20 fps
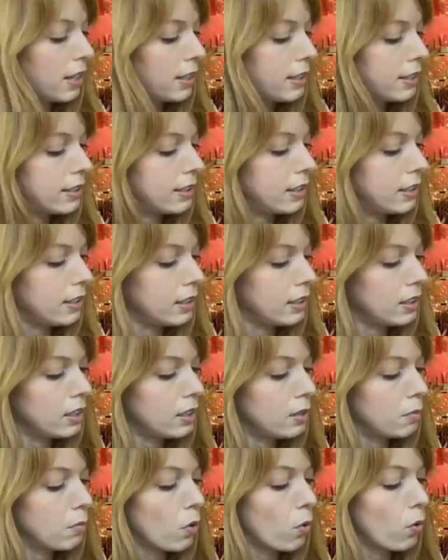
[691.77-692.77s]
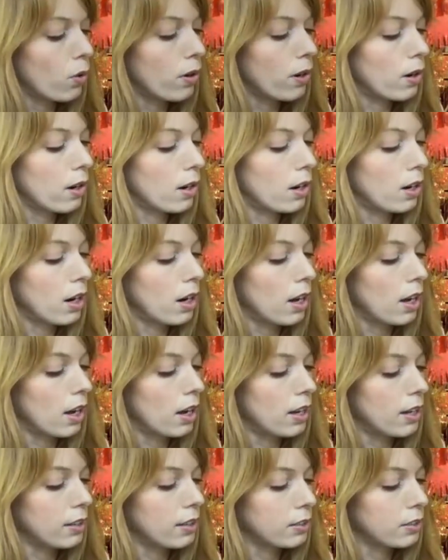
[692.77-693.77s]
a seam or
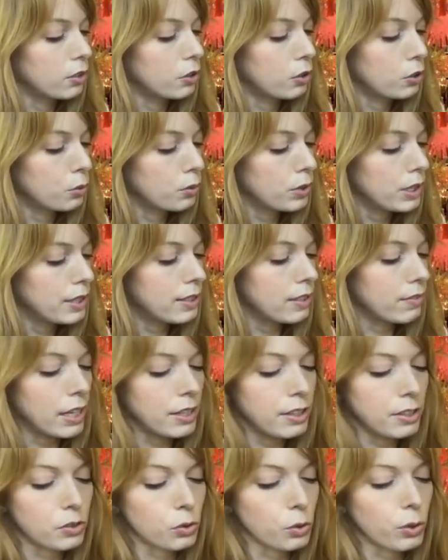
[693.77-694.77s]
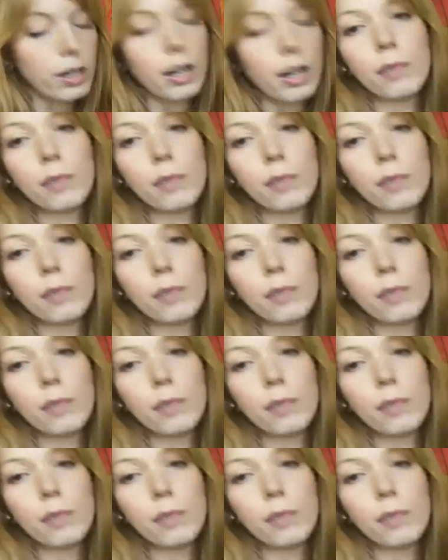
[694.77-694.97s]
a crease of any sort,